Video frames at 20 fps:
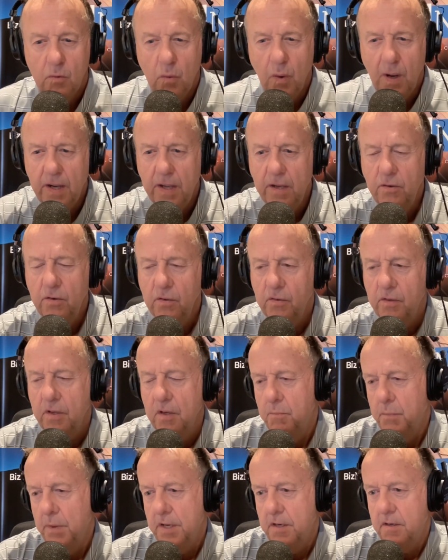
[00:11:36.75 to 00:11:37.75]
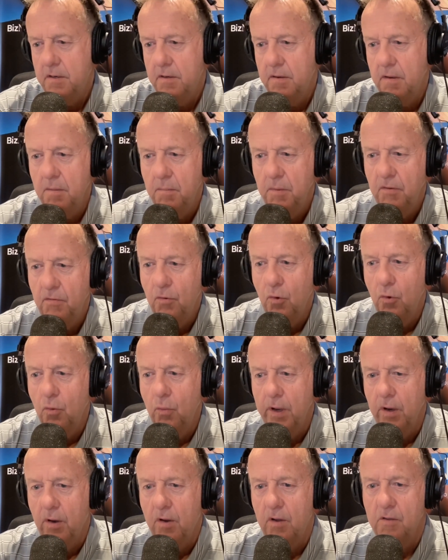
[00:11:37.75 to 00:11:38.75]
quite interesting, Piet, uh, before
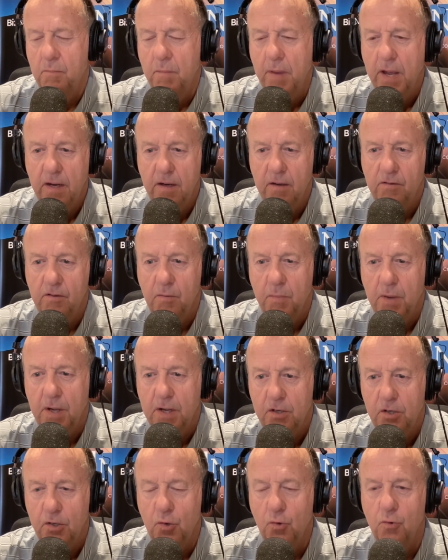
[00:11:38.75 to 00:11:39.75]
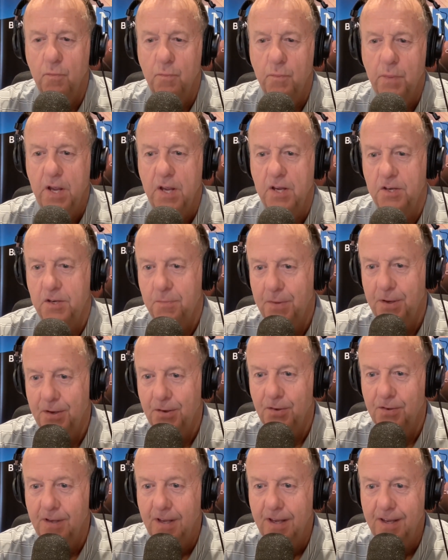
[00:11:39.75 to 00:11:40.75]
we ask Magnus about Sean Peche,
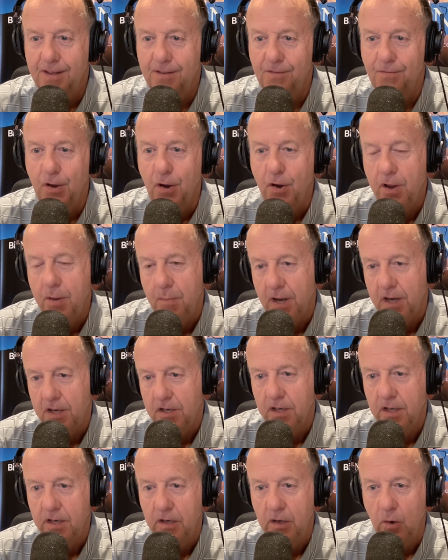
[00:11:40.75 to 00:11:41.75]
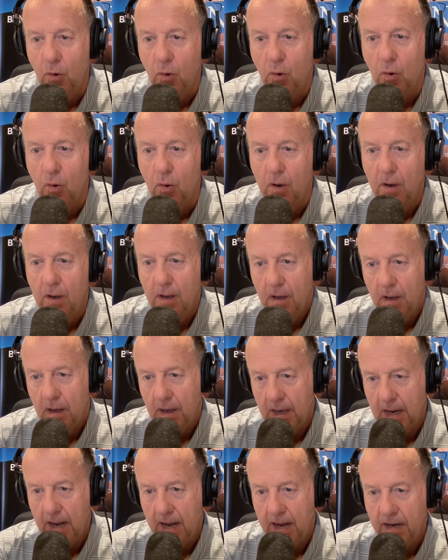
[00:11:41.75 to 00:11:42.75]
because he's very much in your
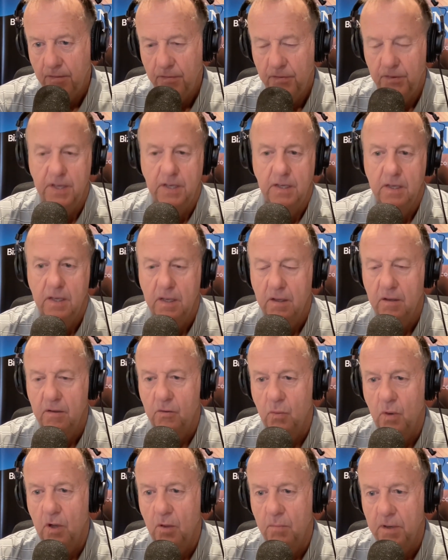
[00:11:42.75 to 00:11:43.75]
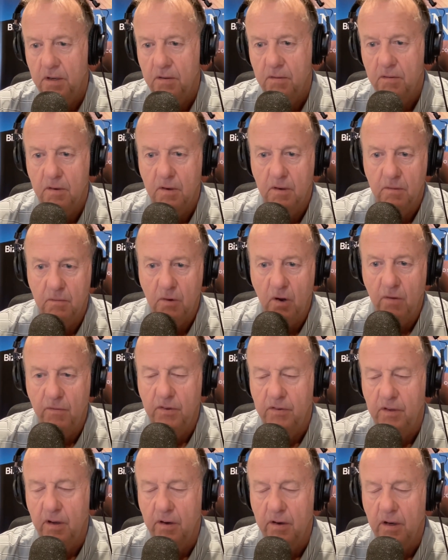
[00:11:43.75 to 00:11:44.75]
line of thinking as well, but yeah. uh,
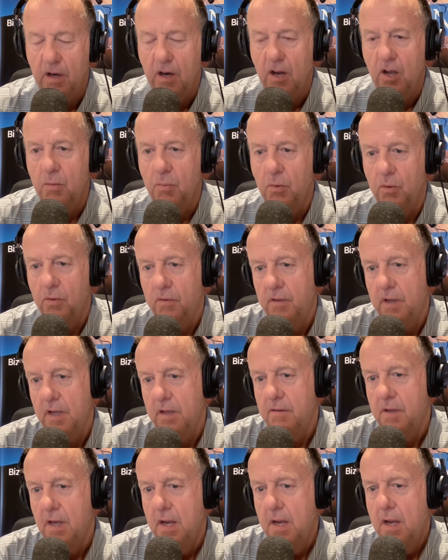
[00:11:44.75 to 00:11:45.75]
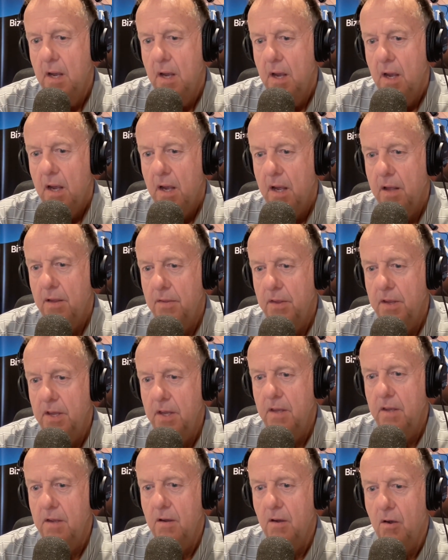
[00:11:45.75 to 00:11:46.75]
obviously yeah. in a global sense. Uh,
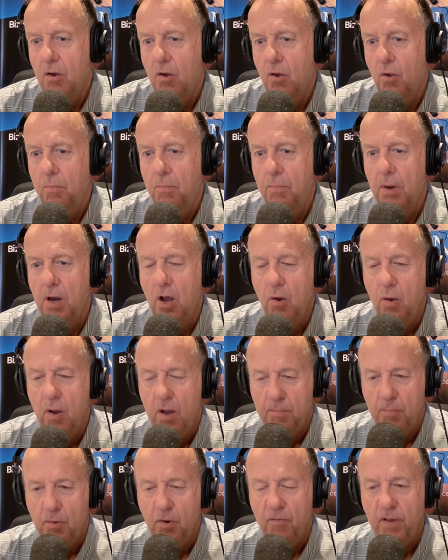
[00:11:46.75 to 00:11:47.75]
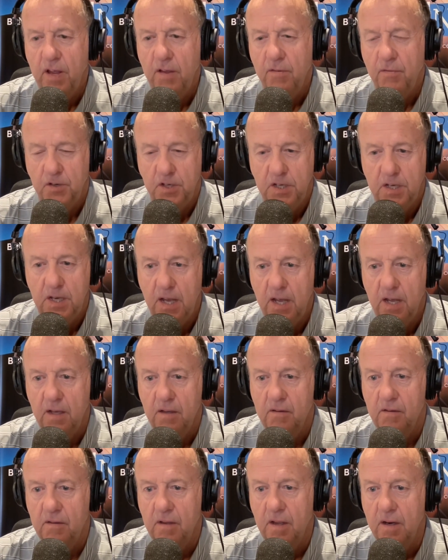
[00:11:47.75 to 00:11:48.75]
the whole blow-up of F T
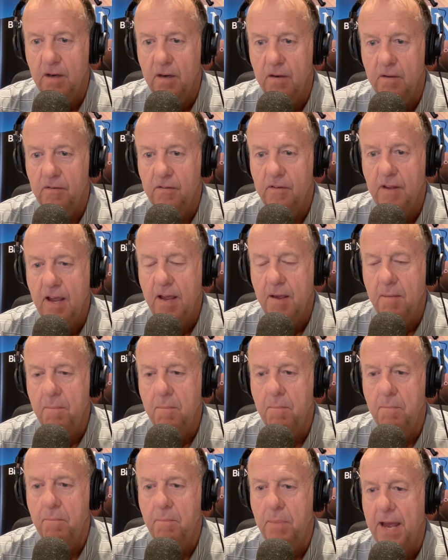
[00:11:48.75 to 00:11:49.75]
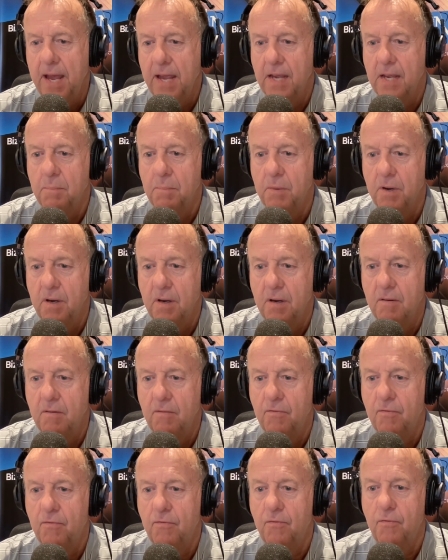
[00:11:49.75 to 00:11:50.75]
X and Sam
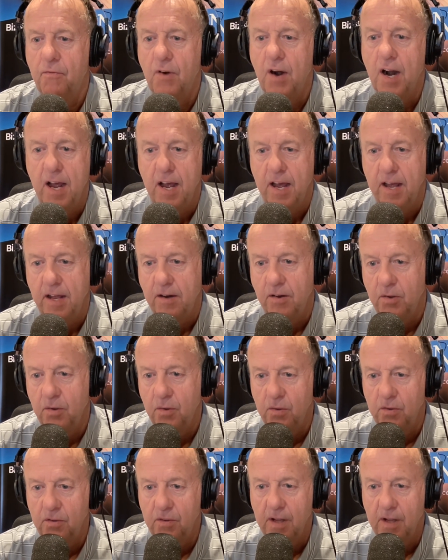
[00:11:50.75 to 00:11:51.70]
Bankman-Fried, who's